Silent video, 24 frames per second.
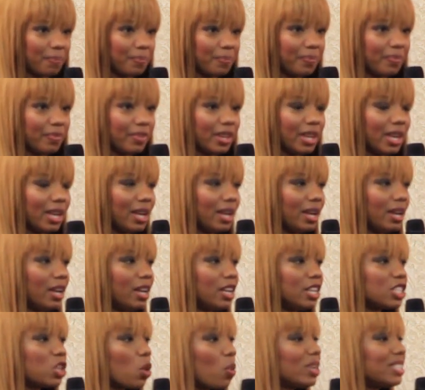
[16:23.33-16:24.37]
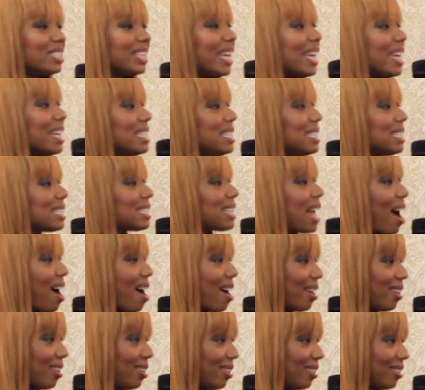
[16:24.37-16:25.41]
Amen. So it's
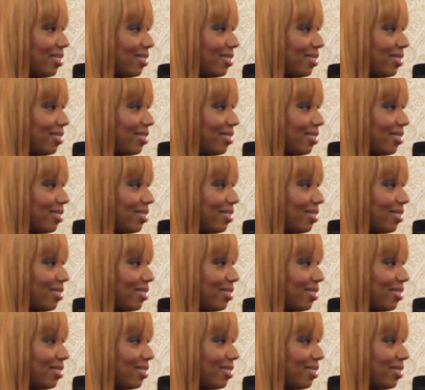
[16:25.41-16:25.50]
inside.